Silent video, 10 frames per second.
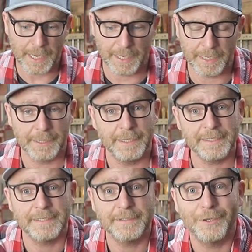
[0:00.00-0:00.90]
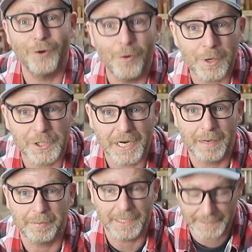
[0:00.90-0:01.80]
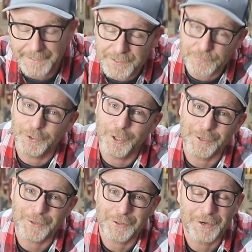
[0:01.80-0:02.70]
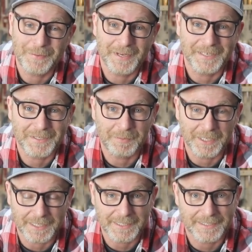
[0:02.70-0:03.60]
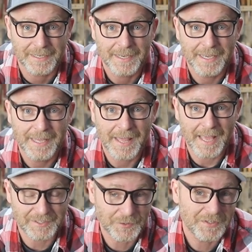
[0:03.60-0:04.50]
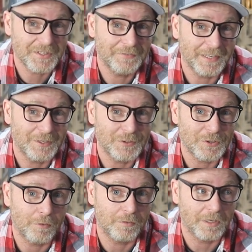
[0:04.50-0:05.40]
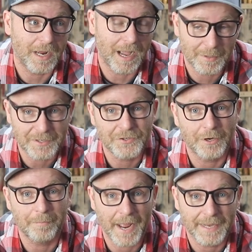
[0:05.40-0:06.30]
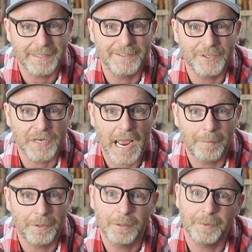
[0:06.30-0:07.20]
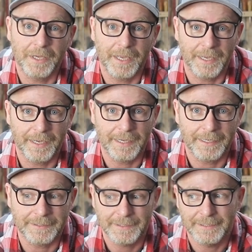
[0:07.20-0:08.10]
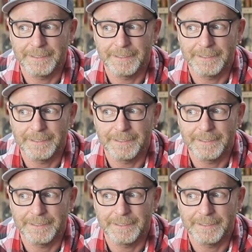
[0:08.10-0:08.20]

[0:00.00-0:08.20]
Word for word: And this is the Komar shop, at least for another 30 minutes because as soon as this video's over, I'm gonna start packing this shop up and